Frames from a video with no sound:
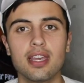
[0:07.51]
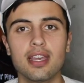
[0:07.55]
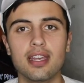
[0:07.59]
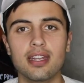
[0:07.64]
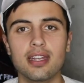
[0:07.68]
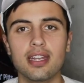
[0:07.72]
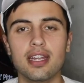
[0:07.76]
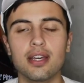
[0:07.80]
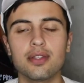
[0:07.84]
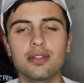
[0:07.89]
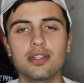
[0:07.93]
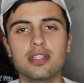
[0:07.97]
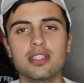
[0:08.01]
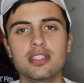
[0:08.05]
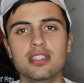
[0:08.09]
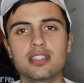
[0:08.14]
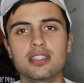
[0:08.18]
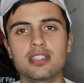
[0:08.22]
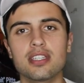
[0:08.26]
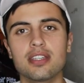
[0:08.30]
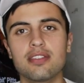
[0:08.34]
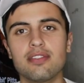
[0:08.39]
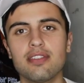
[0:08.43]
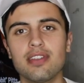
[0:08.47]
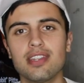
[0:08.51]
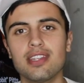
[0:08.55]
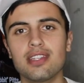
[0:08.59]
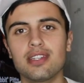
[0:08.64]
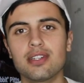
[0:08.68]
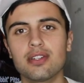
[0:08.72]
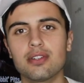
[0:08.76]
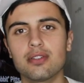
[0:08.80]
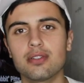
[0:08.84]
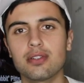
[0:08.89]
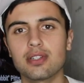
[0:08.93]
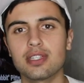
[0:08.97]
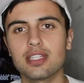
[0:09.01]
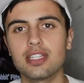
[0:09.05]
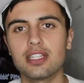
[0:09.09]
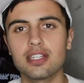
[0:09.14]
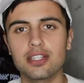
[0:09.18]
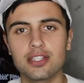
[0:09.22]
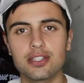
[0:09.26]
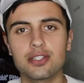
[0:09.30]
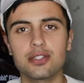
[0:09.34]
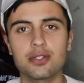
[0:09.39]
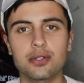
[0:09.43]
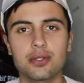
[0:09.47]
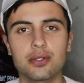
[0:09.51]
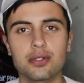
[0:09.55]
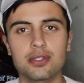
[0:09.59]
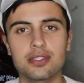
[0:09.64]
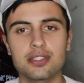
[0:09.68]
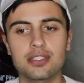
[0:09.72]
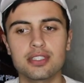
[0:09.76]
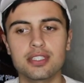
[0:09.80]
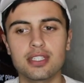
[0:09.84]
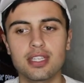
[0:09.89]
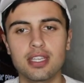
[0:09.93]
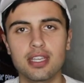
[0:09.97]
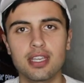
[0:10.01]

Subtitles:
Now, this is a video geared towards